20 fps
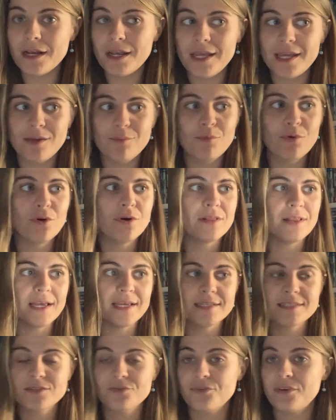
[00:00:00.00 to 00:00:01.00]
label
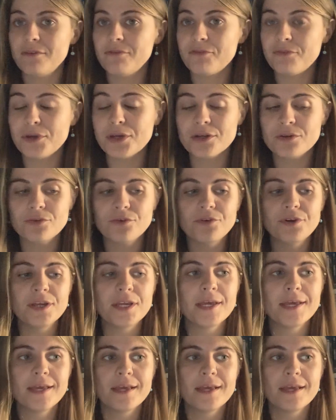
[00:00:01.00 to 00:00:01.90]
like Scream Factory,